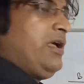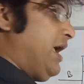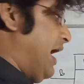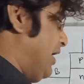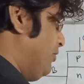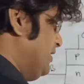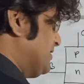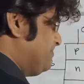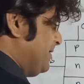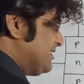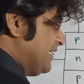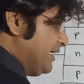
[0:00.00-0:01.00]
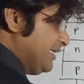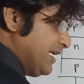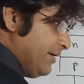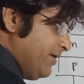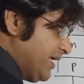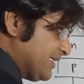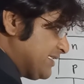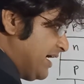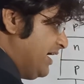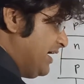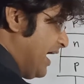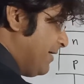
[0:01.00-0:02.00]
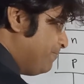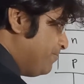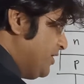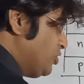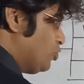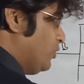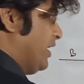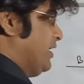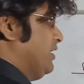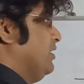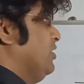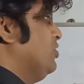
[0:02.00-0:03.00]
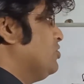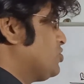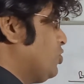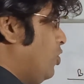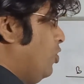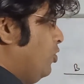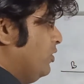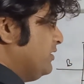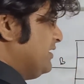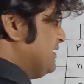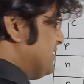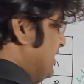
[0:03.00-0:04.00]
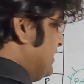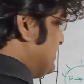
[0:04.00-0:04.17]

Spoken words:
Arrow is present in the emitter side and P to N. So this is